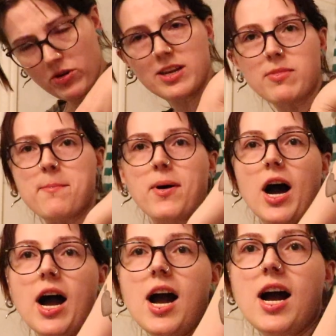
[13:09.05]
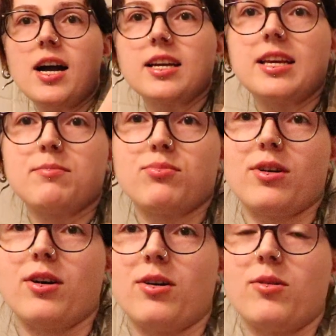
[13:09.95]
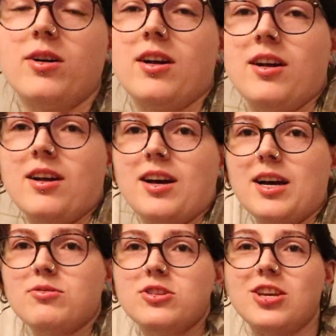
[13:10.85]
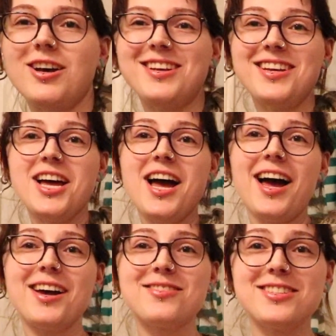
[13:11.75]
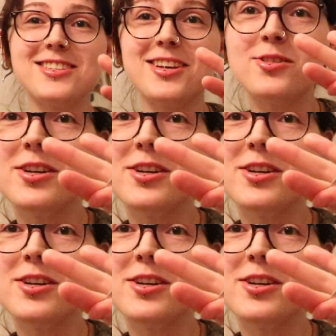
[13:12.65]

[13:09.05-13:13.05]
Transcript: went in my pocket, bro. I was so